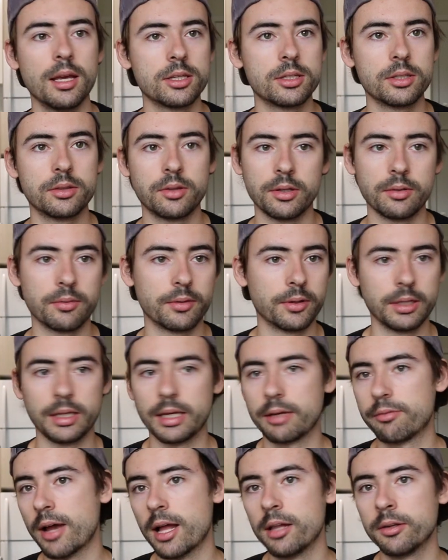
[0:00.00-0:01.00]
do they really
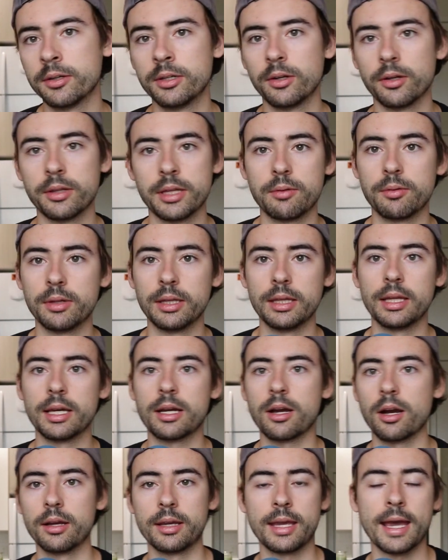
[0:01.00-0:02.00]
like Valorant, or they really like
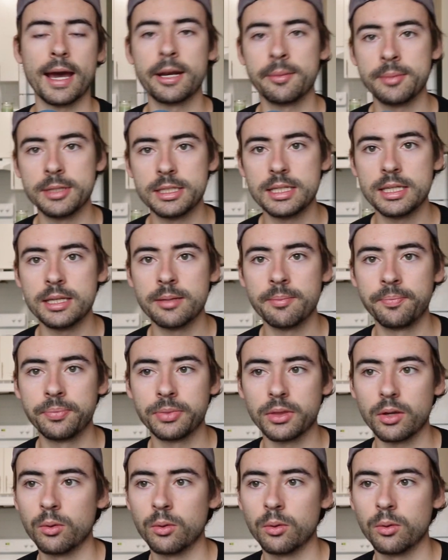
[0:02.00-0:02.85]
our academy team,